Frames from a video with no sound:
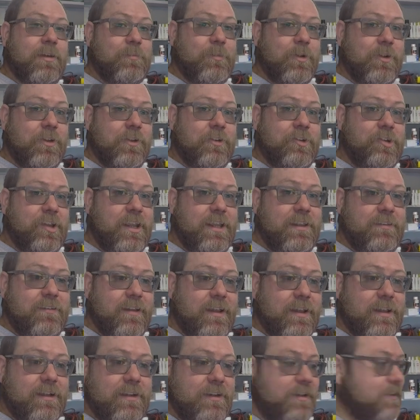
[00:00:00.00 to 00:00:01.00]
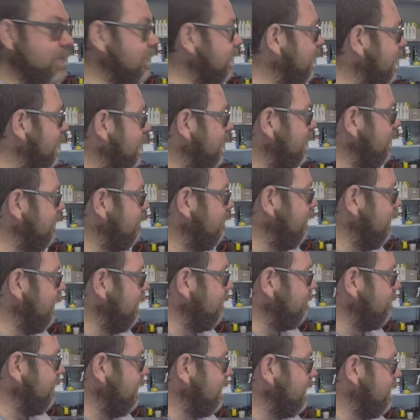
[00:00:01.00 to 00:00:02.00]
my dust sheet and uh, really
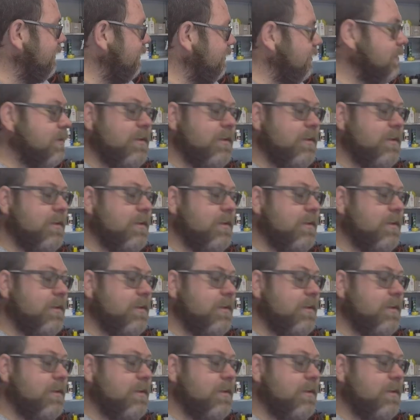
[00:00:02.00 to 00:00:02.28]
thick